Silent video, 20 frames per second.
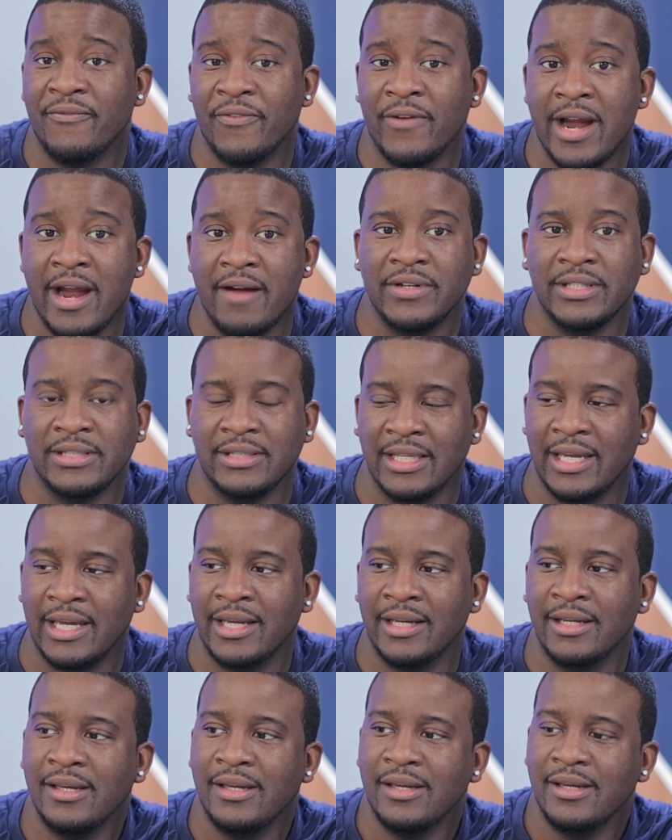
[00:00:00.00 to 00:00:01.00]
for
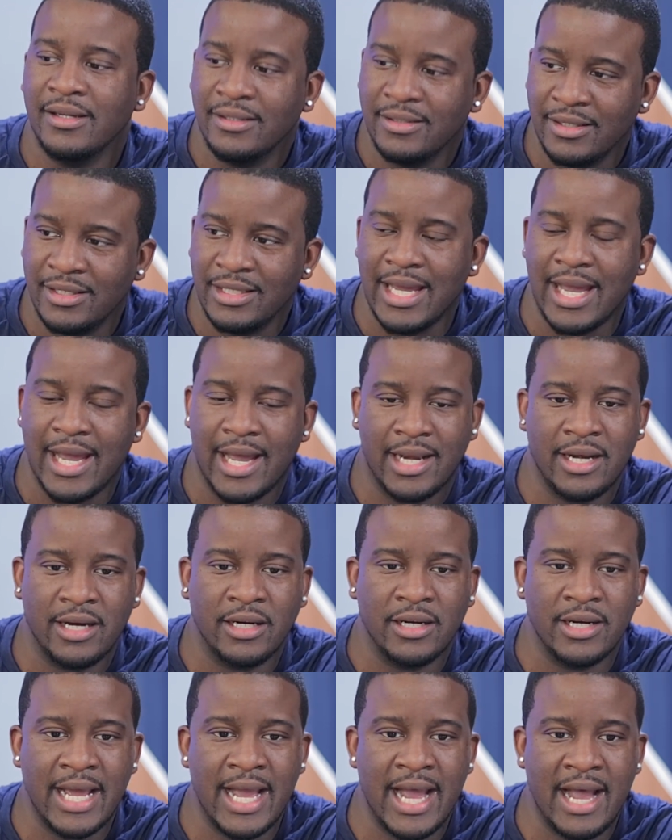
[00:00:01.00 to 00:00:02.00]
everything. Yeah. Then they're
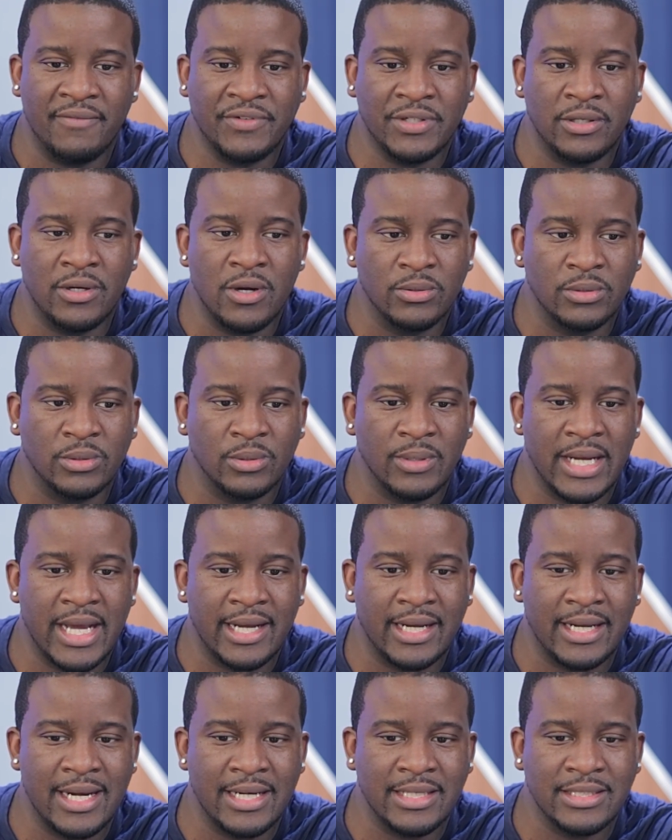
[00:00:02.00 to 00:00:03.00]
gonna have to go through
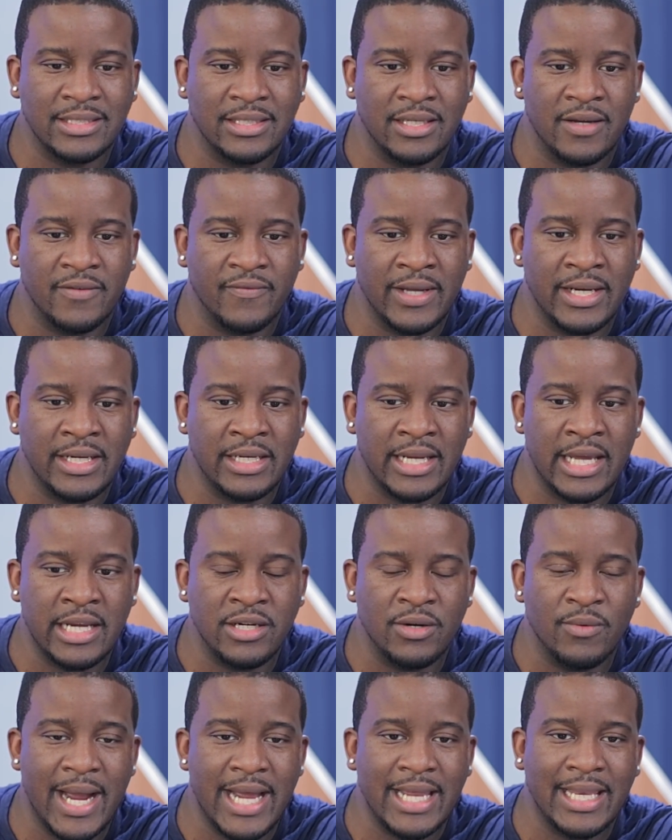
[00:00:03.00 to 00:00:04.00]
that kind of stuff. And
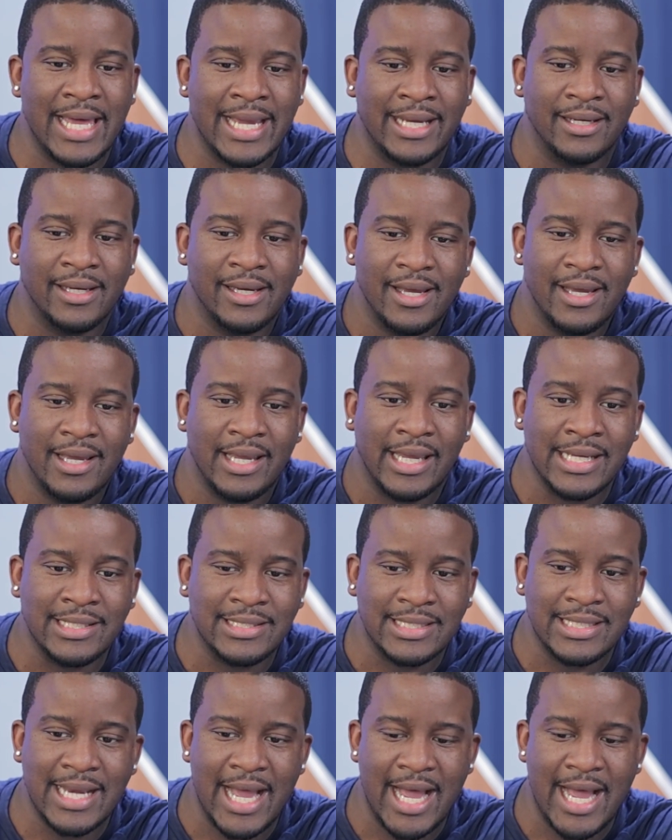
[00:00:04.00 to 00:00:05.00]
you're right, like it's